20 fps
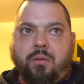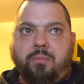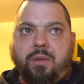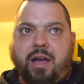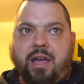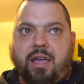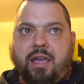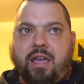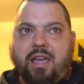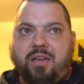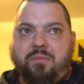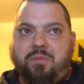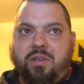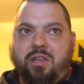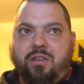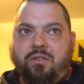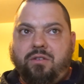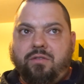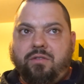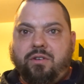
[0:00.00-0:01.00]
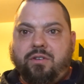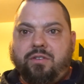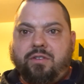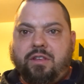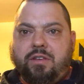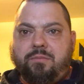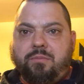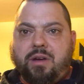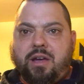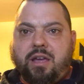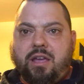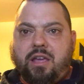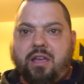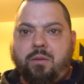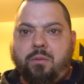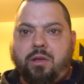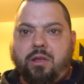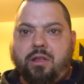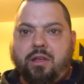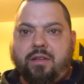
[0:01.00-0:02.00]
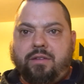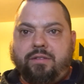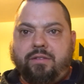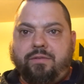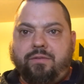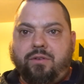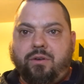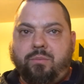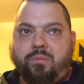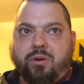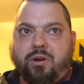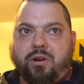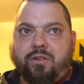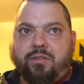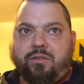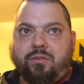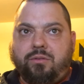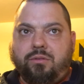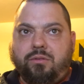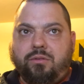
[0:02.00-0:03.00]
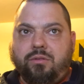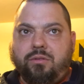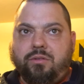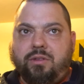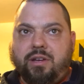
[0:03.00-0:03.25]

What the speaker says: Miami, University of Miami, that's a football school.